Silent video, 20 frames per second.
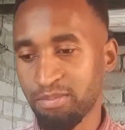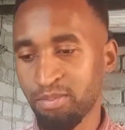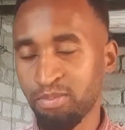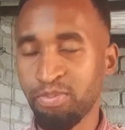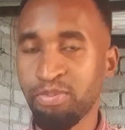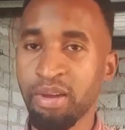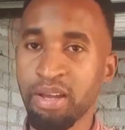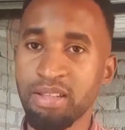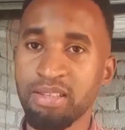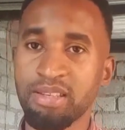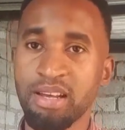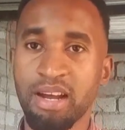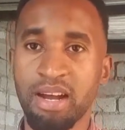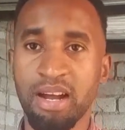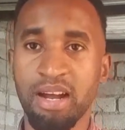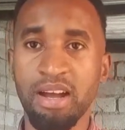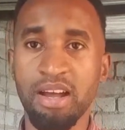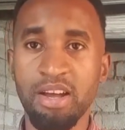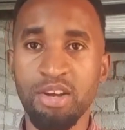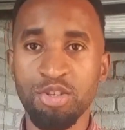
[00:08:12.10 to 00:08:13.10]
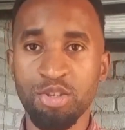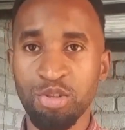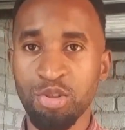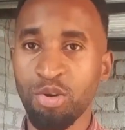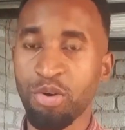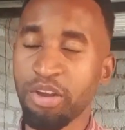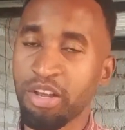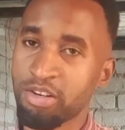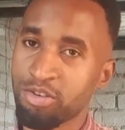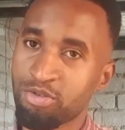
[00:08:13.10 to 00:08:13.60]
beds are
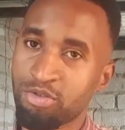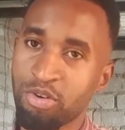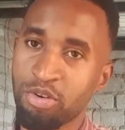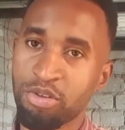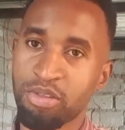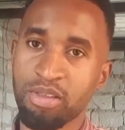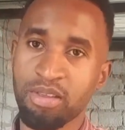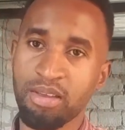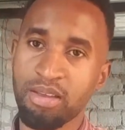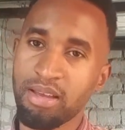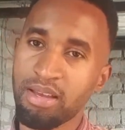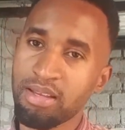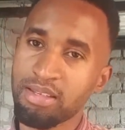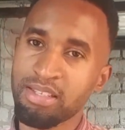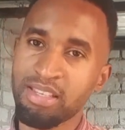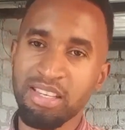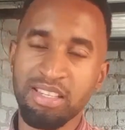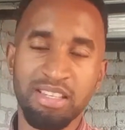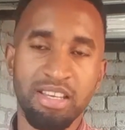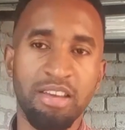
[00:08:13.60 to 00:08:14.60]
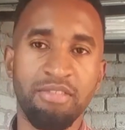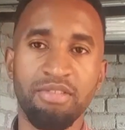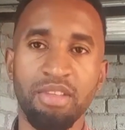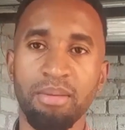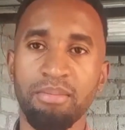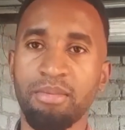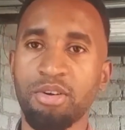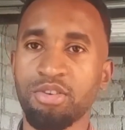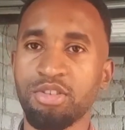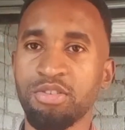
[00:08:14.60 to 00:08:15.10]
slow in growth. Just give
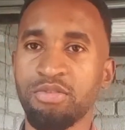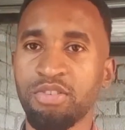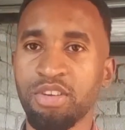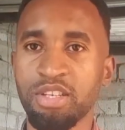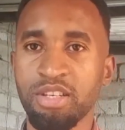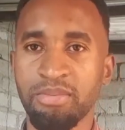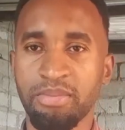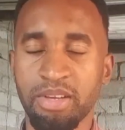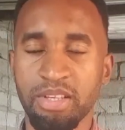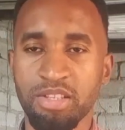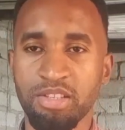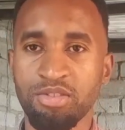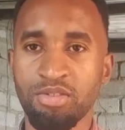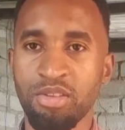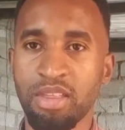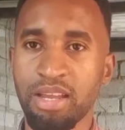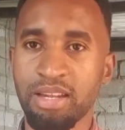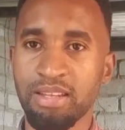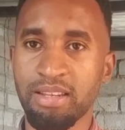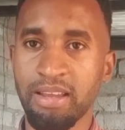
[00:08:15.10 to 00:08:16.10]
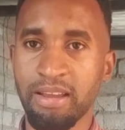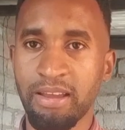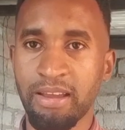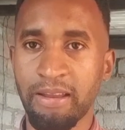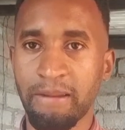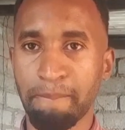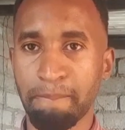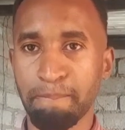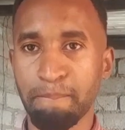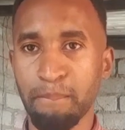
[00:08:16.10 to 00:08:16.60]
them multivitamins so that they
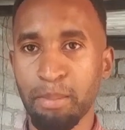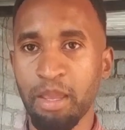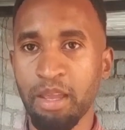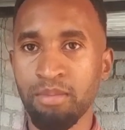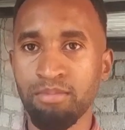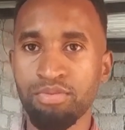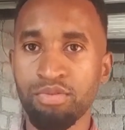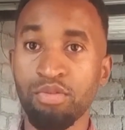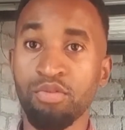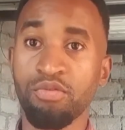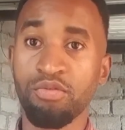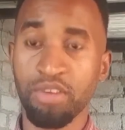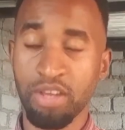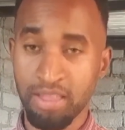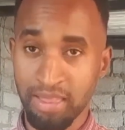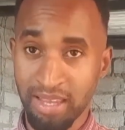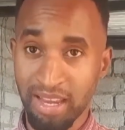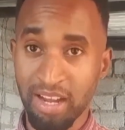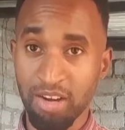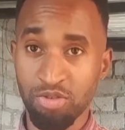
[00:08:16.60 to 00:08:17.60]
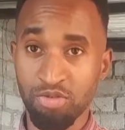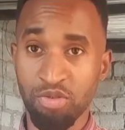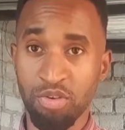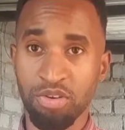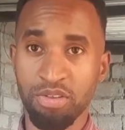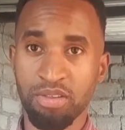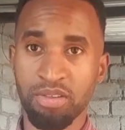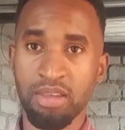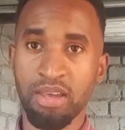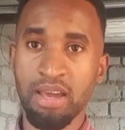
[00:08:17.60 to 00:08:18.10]
can improve their
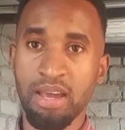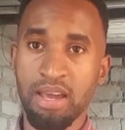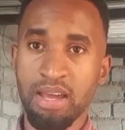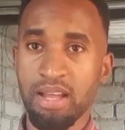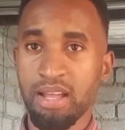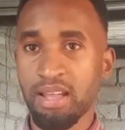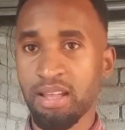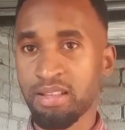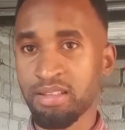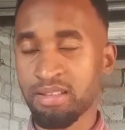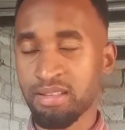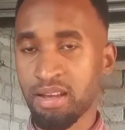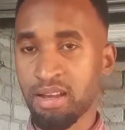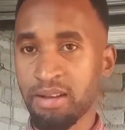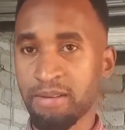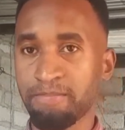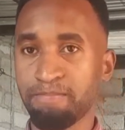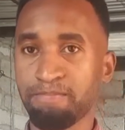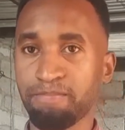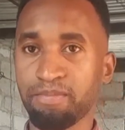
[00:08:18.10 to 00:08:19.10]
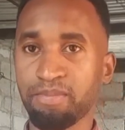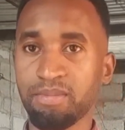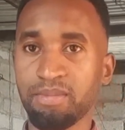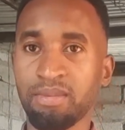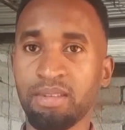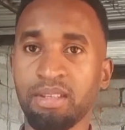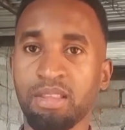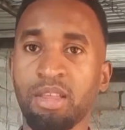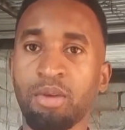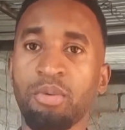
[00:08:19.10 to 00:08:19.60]
growth. It's
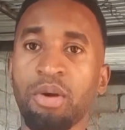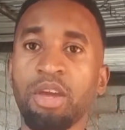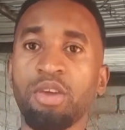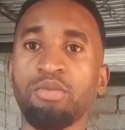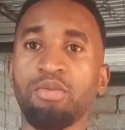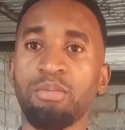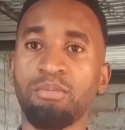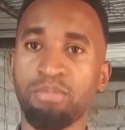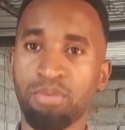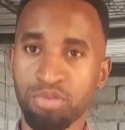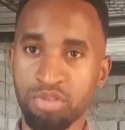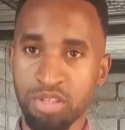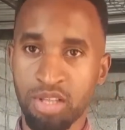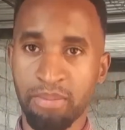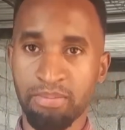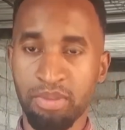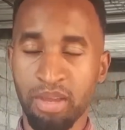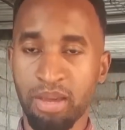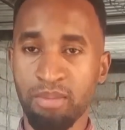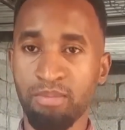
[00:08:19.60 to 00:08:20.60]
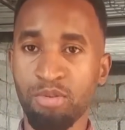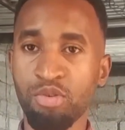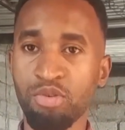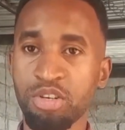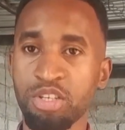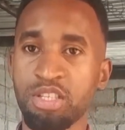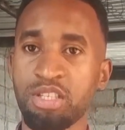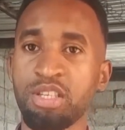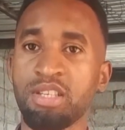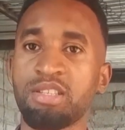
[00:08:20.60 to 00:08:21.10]
the way you boost up the
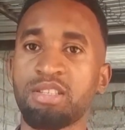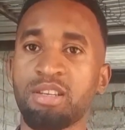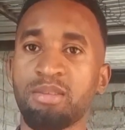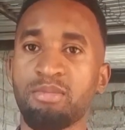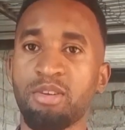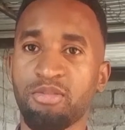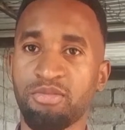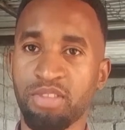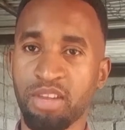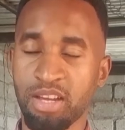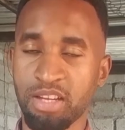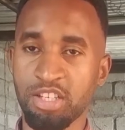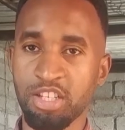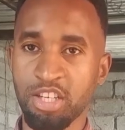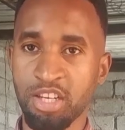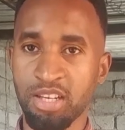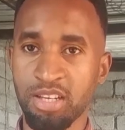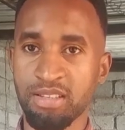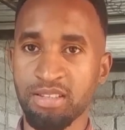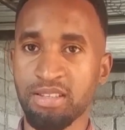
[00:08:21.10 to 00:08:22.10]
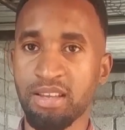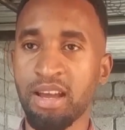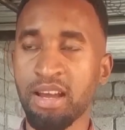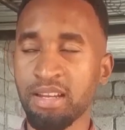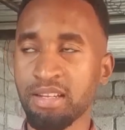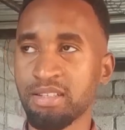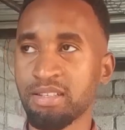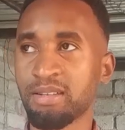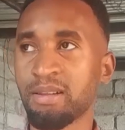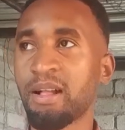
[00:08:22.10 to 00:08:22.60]
immune system of their chickens.
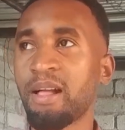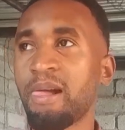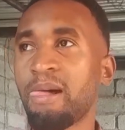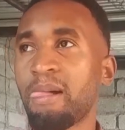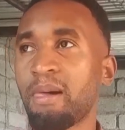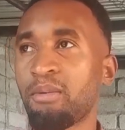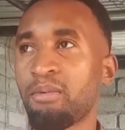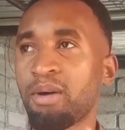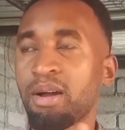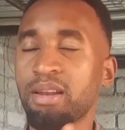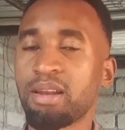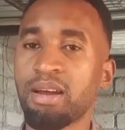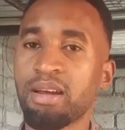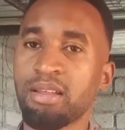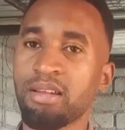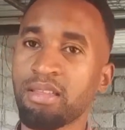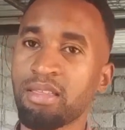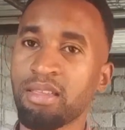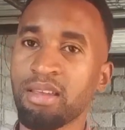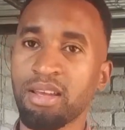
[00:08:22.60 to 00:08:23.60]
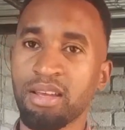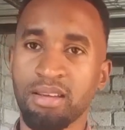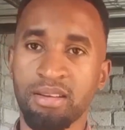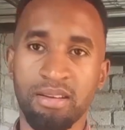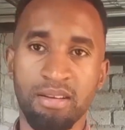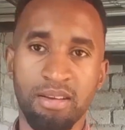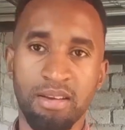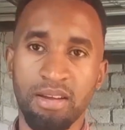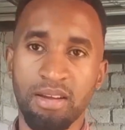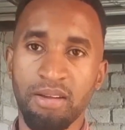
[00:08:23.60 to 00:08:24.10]
And one other thing,
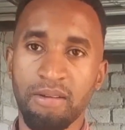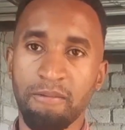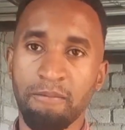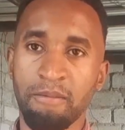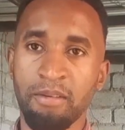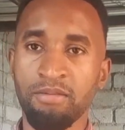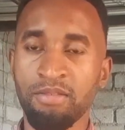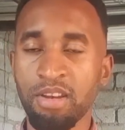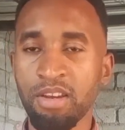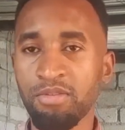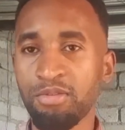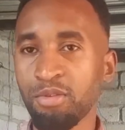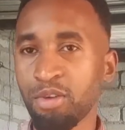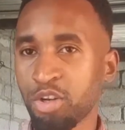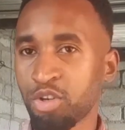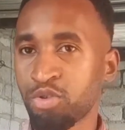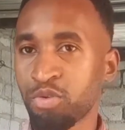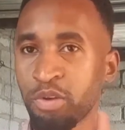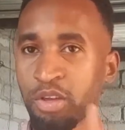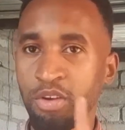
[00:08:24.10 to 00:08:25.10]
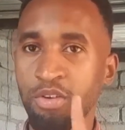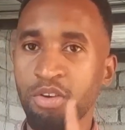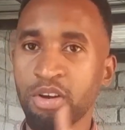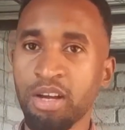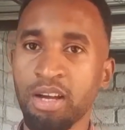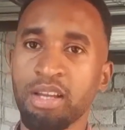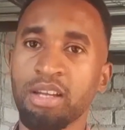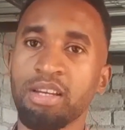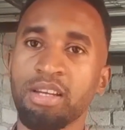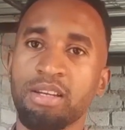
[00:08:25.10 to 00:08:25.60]
even if you are doing
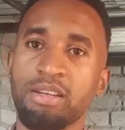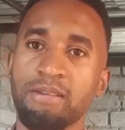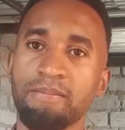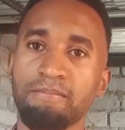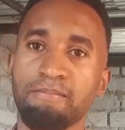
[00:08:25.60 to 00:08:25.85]
organic,